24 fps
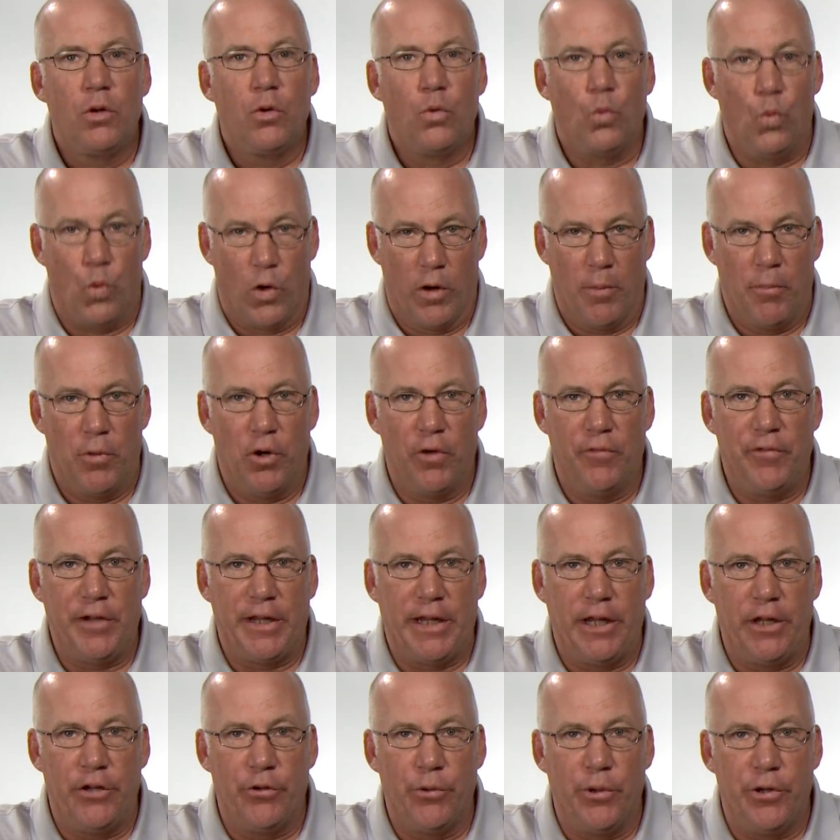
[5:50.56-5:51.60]
We're moving
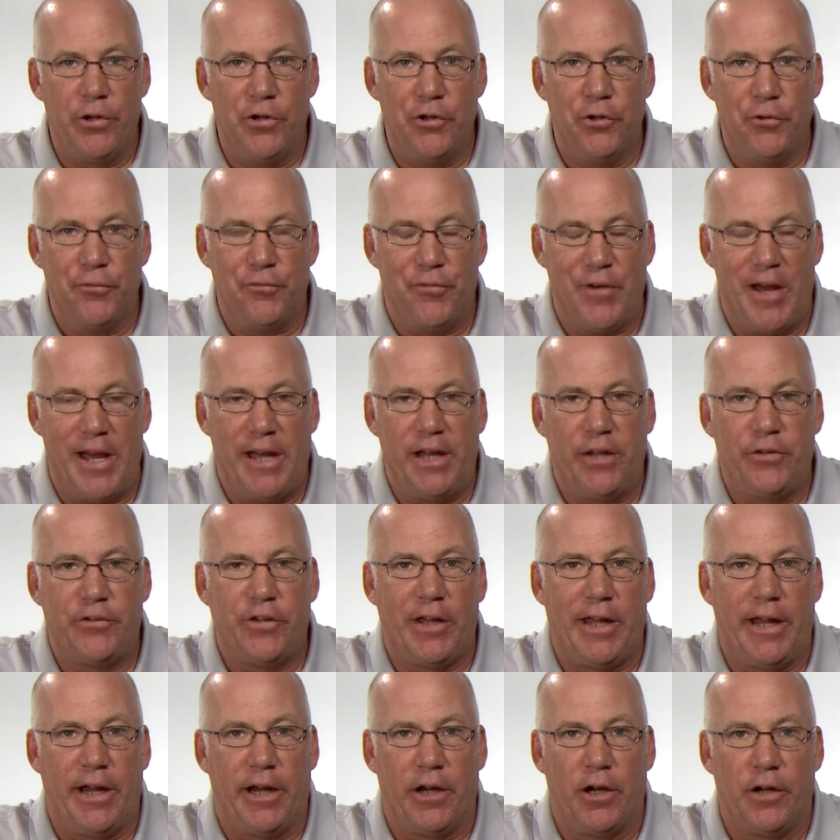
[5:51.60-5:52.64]
into a new phase
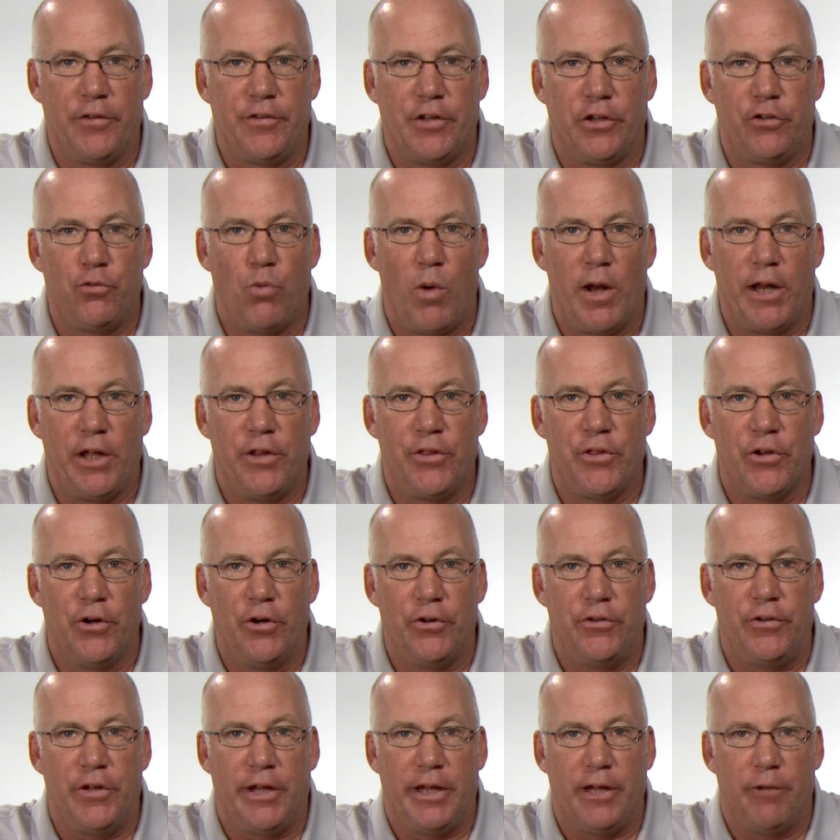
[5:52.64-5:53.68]
here at the
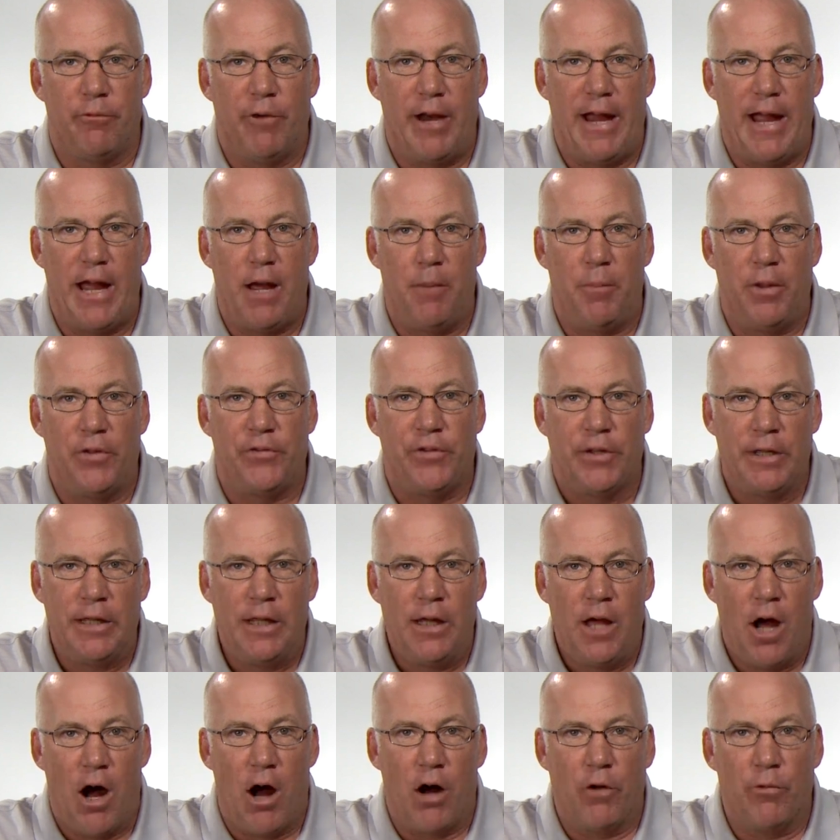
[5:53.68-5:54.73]
2013 RAAM, as
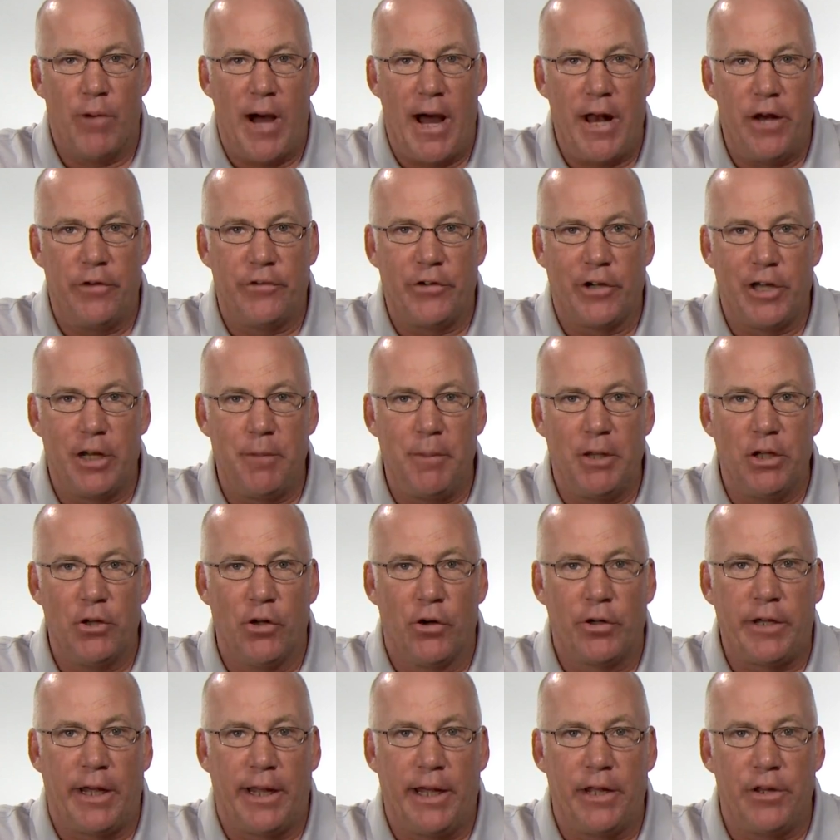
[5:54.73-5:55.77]
our riders are going to be
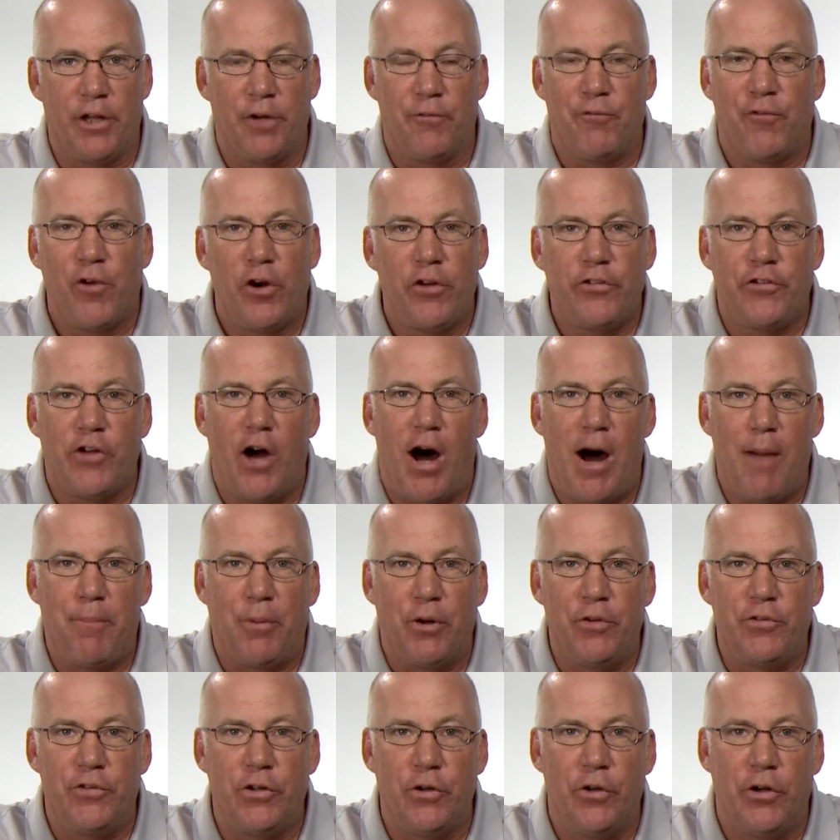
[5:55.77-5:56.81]
looking at their first
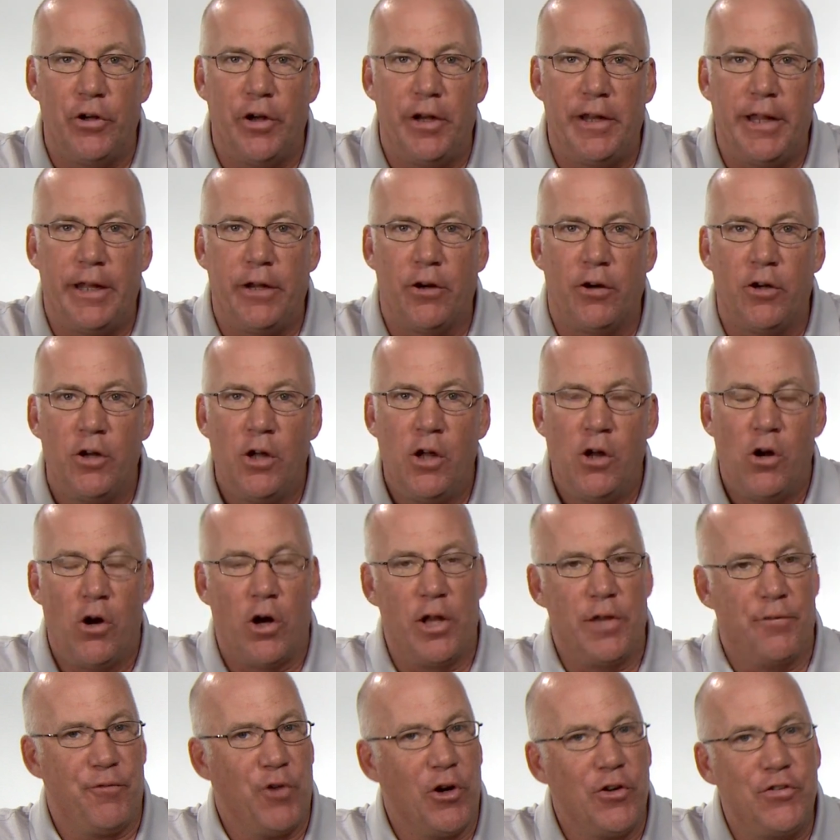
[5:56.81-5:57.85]
opportunity or
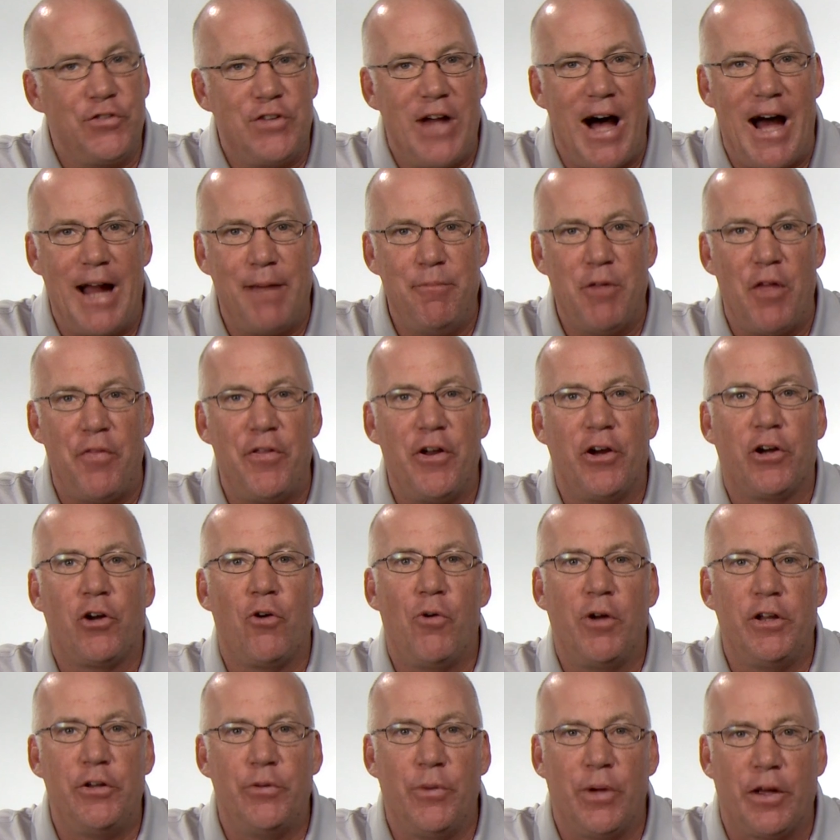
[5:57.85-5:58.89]
the first time that they're
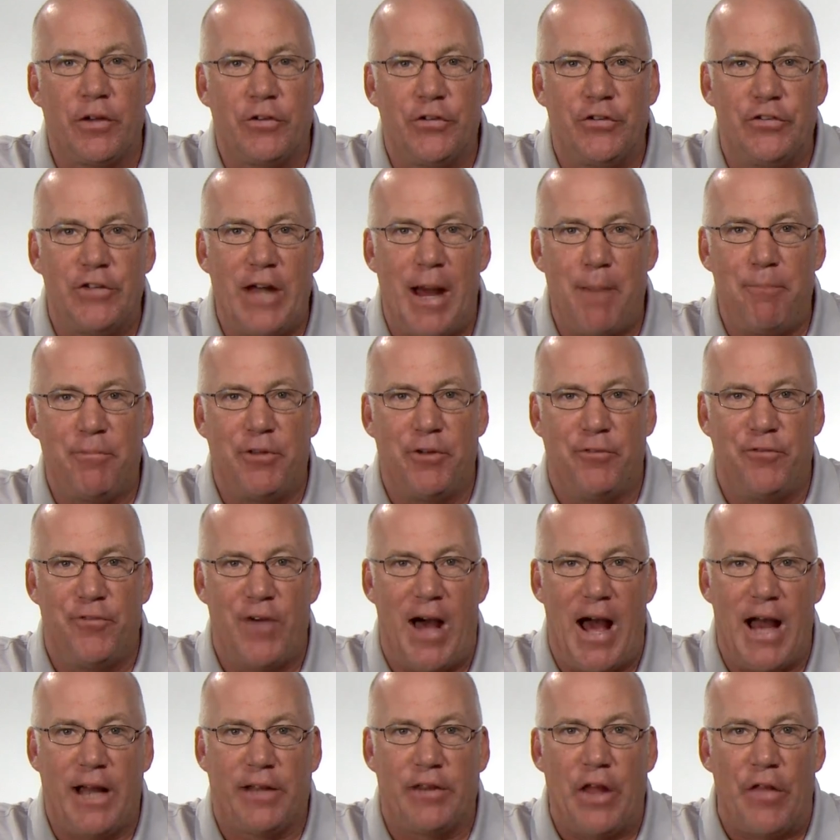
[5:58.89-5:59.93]
going to accept the
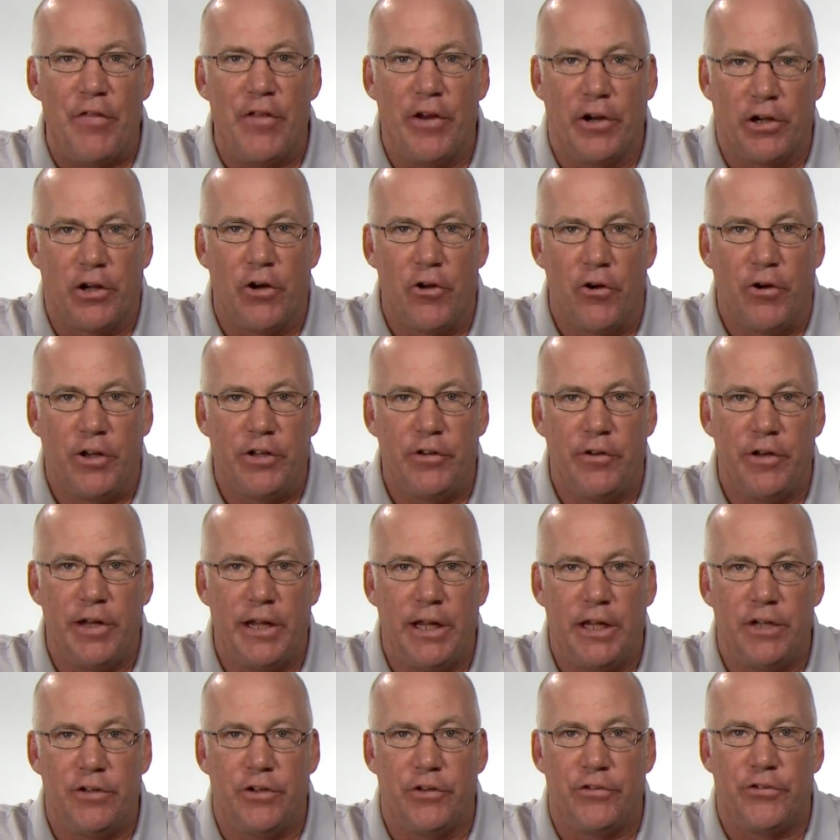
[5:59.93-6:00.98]
fact that they're going to
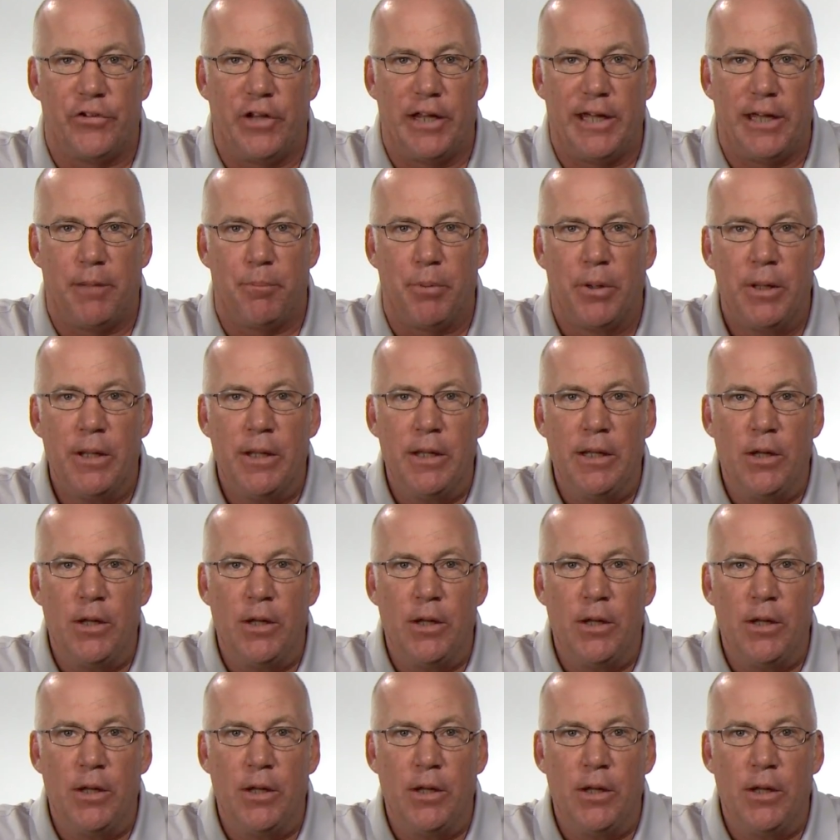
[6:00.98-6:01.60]
need to sleep.